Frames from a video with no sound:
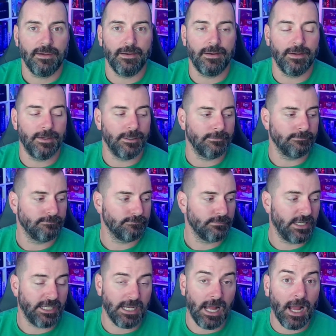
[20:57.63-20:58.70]

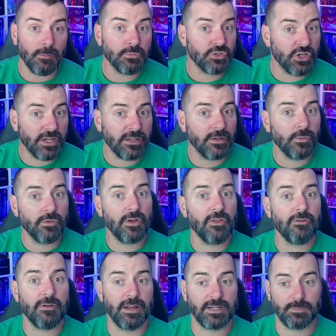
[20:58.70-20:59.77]
And I'm checking with
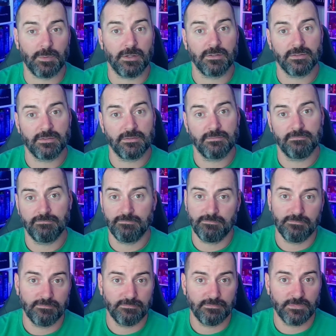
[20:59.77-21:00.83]
other experts.
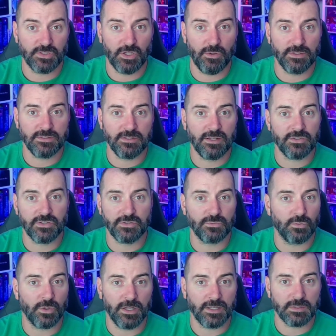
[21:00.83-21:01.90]
So it's not just
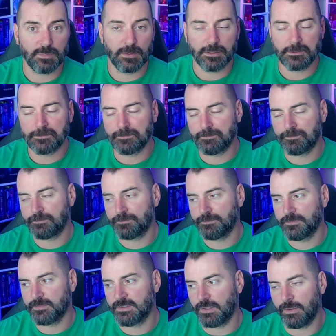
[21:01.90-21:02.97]
one expert.
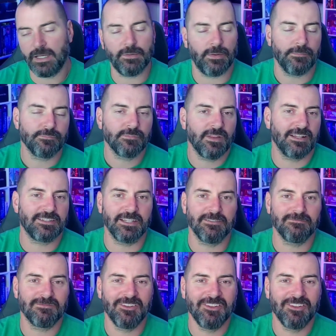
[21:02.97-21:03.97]
So anyway, that's it.